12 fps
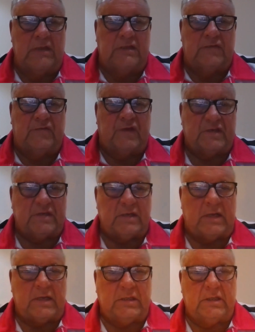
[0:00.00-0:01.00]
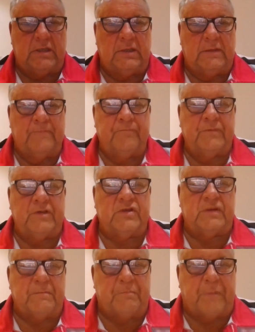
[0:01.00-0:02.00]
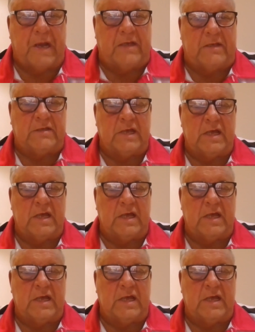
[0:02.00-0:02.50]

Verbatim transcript: it's a fascinating debate,